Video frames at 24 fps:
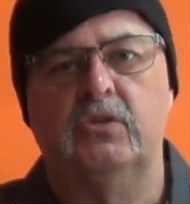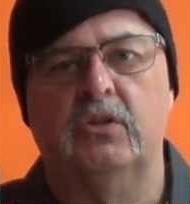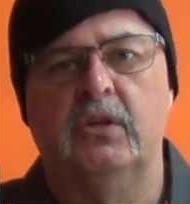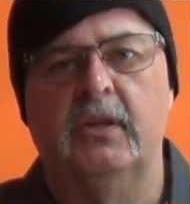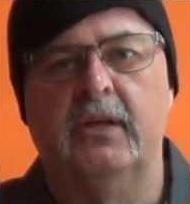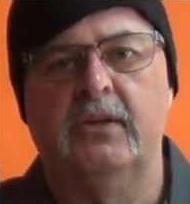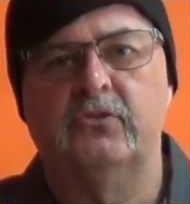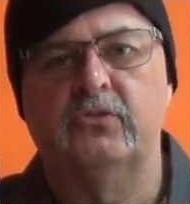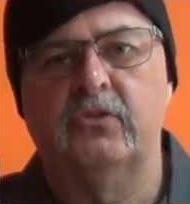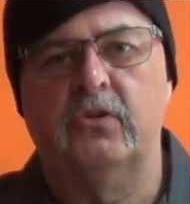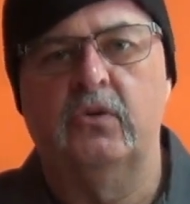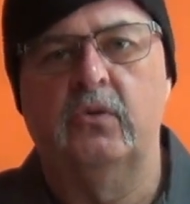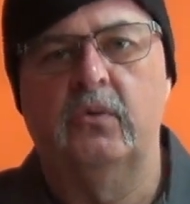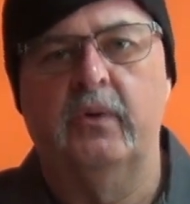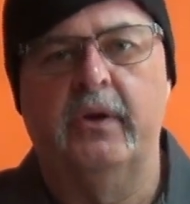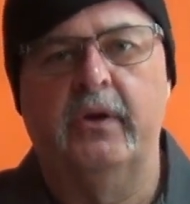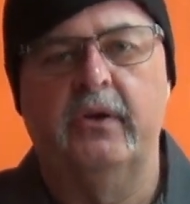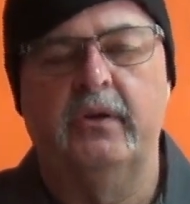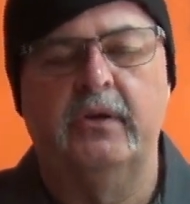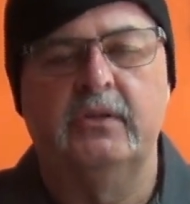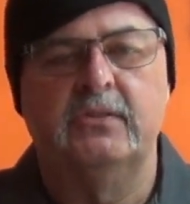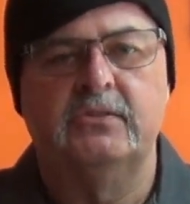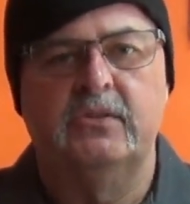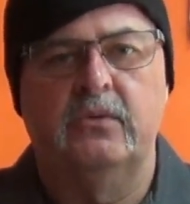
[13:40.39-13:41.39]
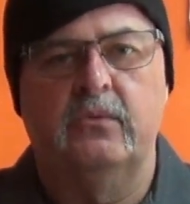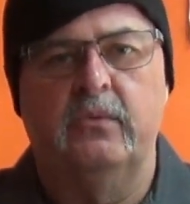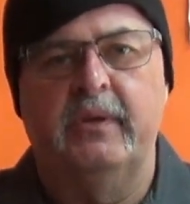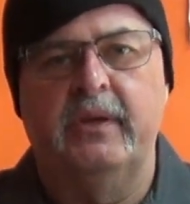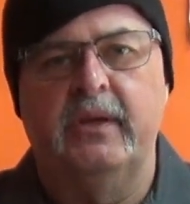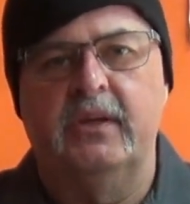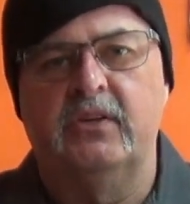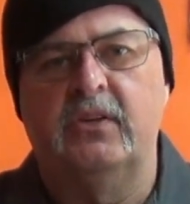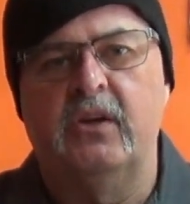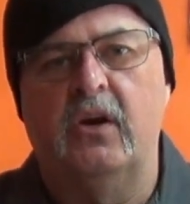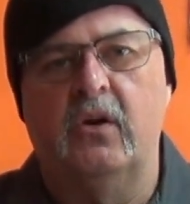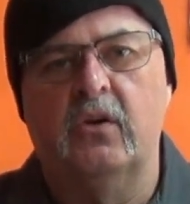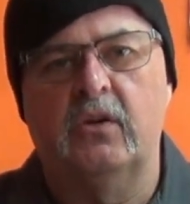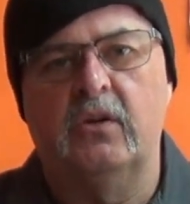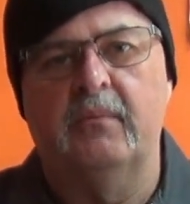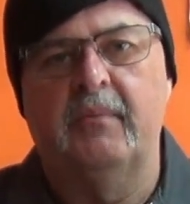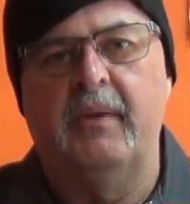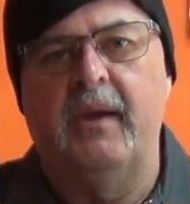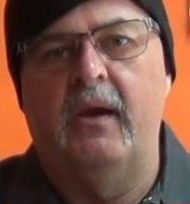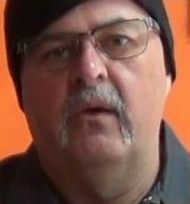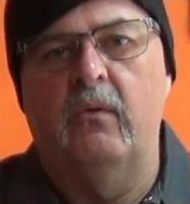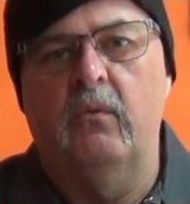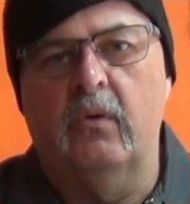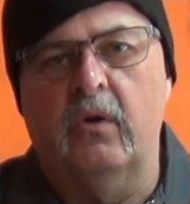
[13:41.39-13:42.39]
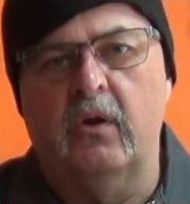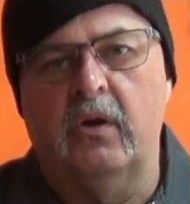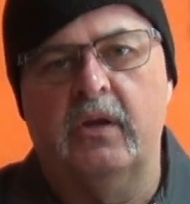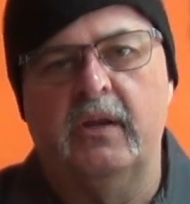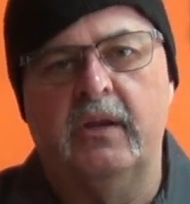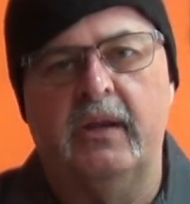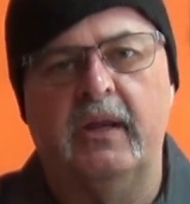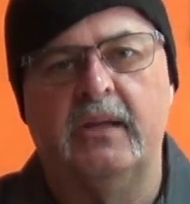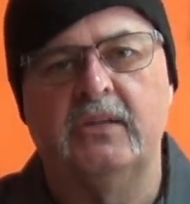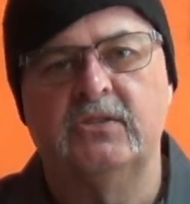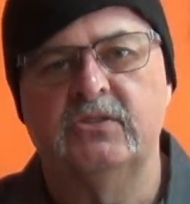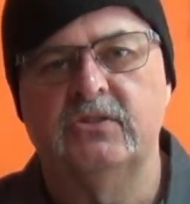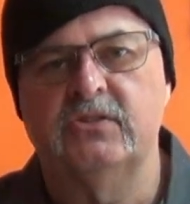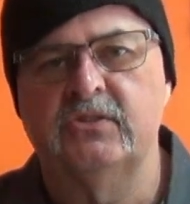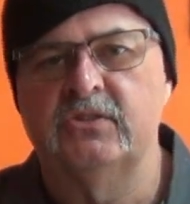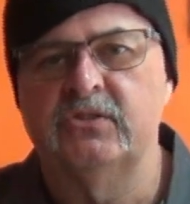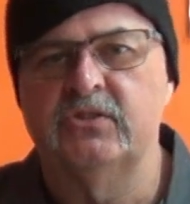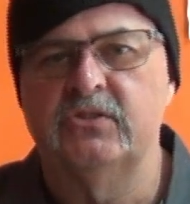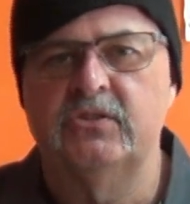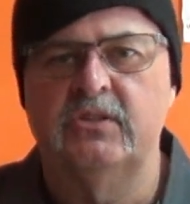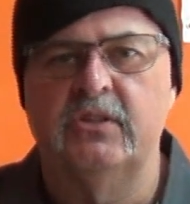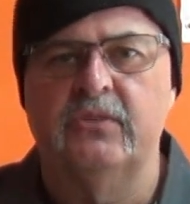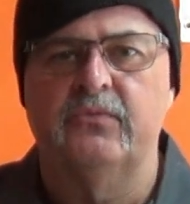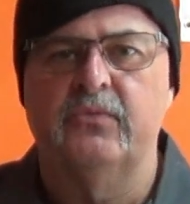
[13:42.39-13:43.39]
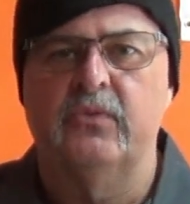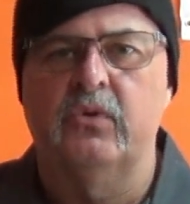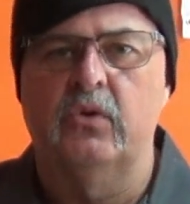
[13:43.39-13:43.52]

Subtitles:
electrical areas that we had talked about where connections and stuff